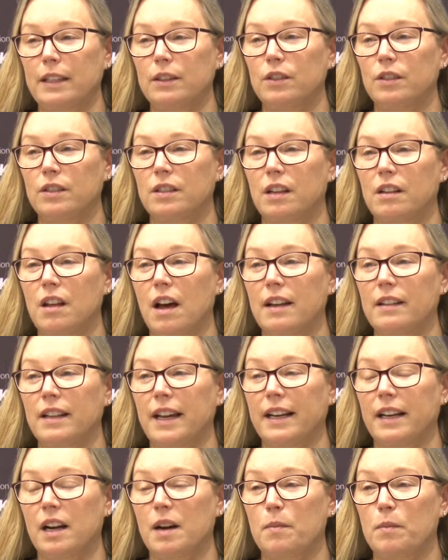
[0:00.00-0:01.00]
It looks a lot
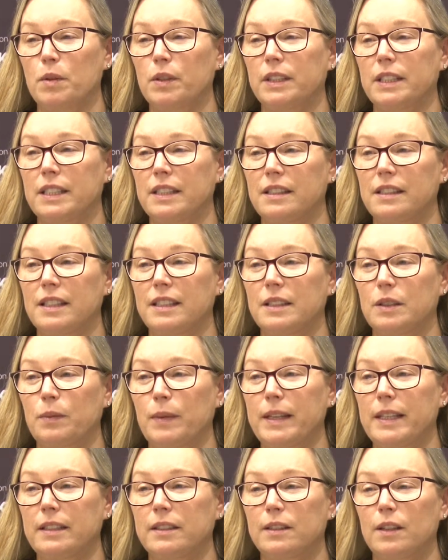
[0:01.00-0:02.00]
like Humboldt is this
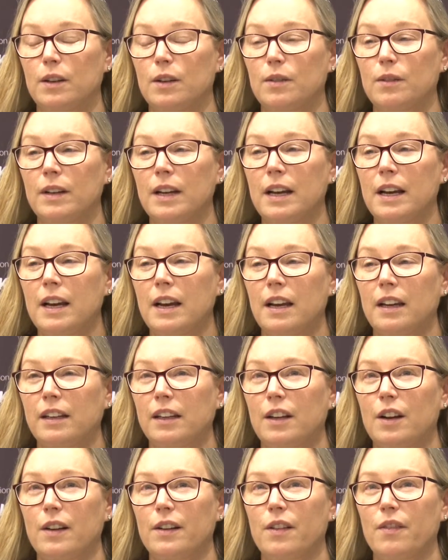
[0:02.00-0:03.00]
week, so,
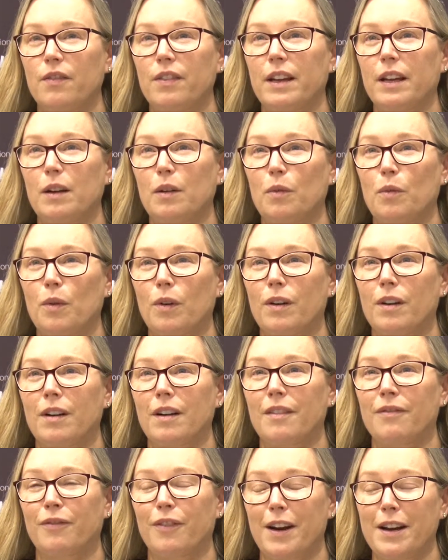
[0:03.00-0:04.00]
you know, I don't think
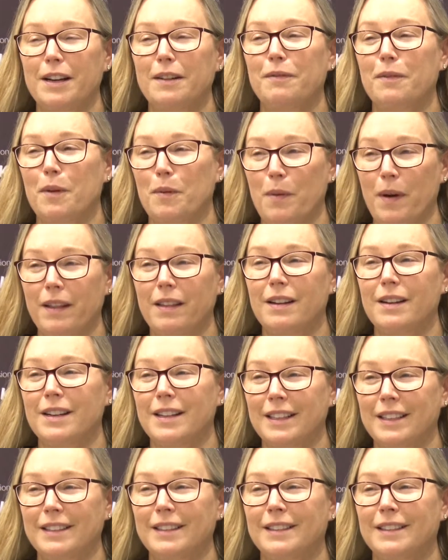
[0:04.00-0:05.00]
we're afraid of the weather.